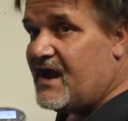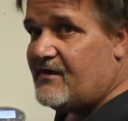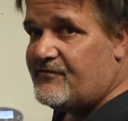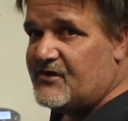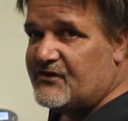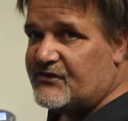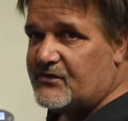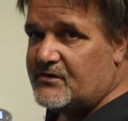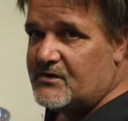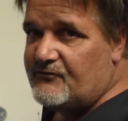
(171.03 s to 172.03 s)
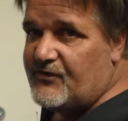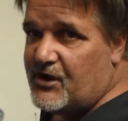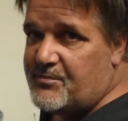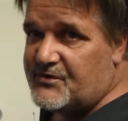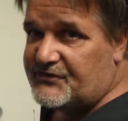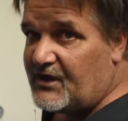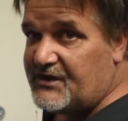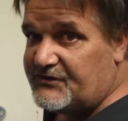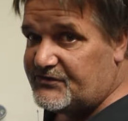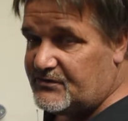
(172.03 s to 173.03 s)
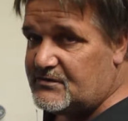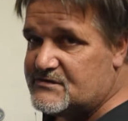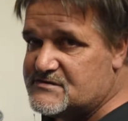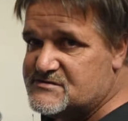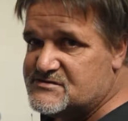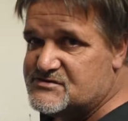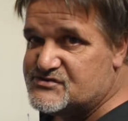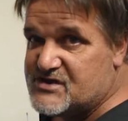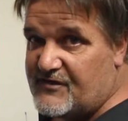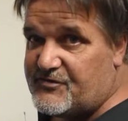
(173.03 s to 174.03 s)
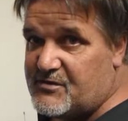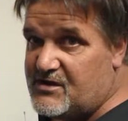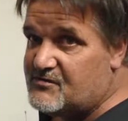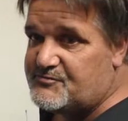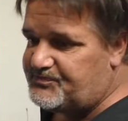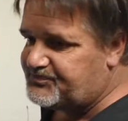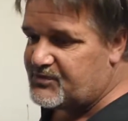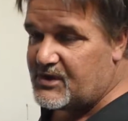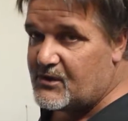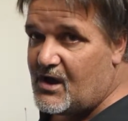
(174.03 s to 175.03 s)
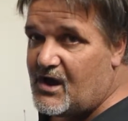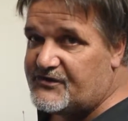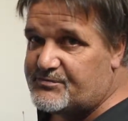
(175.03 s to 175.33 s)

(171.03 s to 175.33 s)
have this very precise. You have to be on